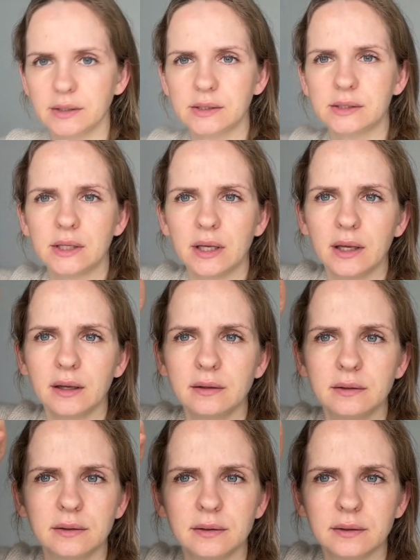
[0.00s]
see,
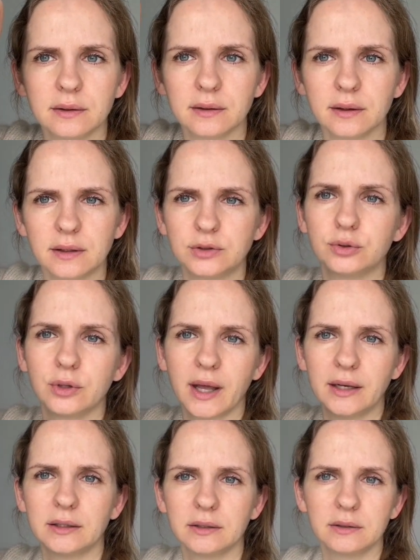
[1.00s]
as you
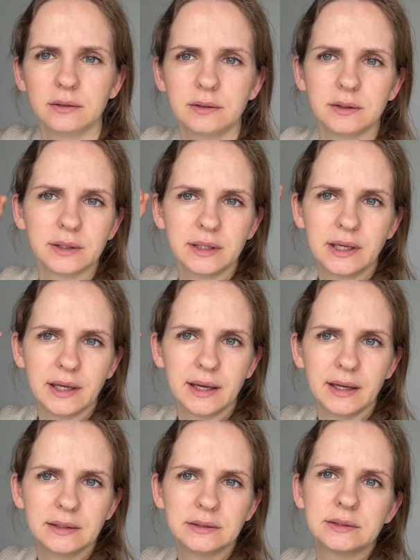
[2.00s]
can
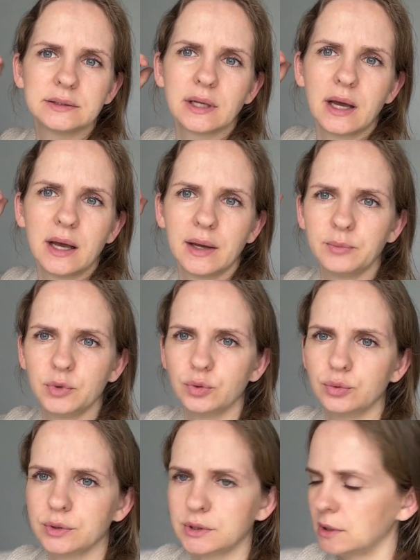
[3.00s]
guess, I'm
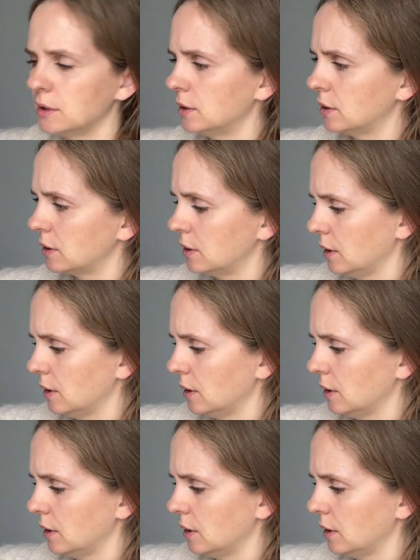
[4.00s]
using